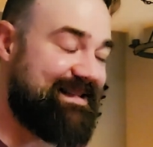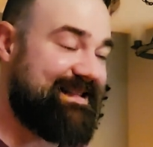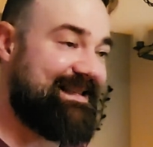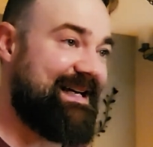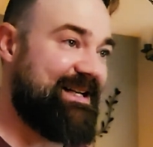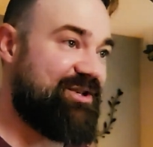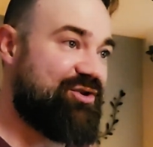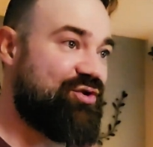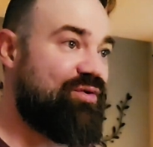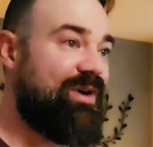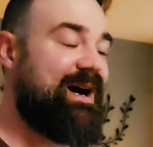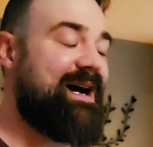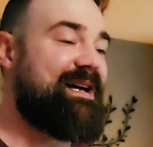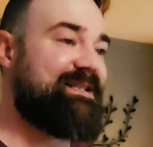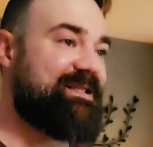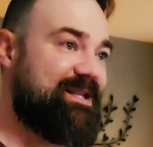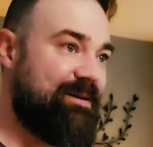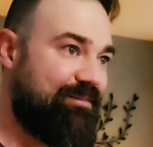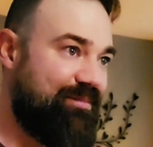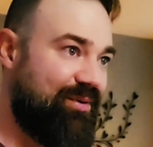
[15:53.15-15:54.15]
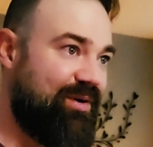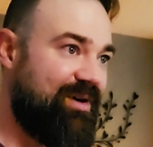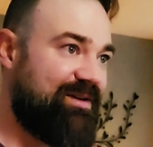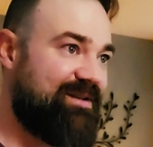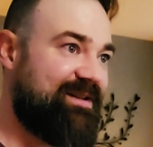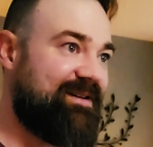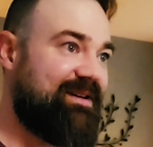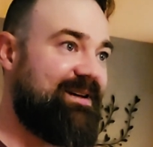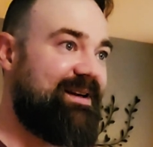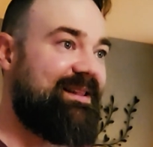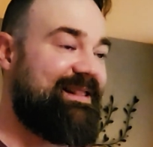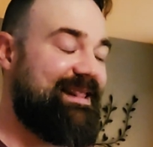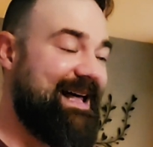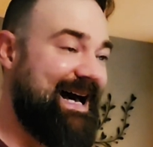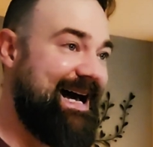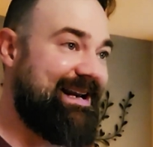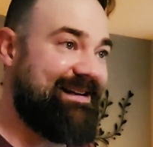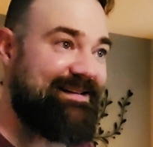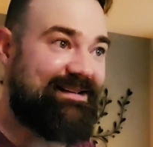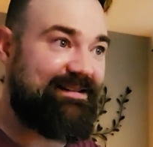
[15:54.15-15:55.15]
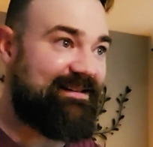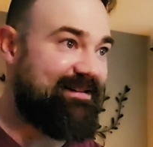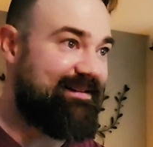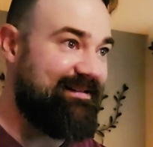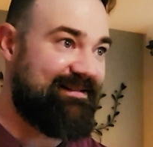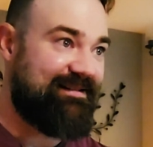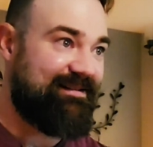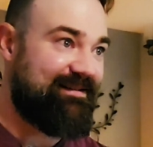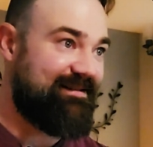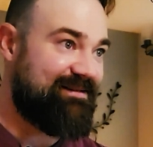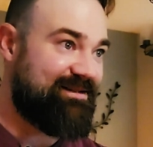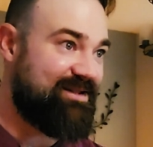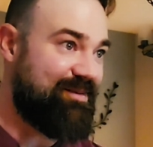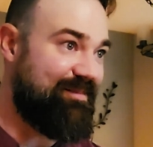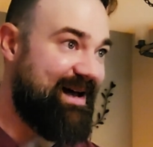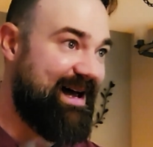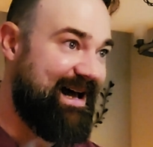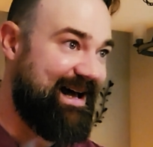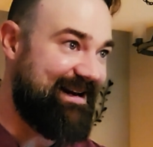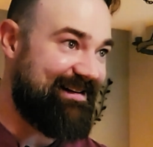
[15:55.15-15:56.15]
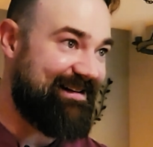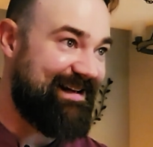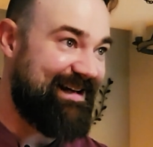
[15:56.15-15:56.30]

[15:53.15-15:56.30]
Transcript: that tries to put that to bed.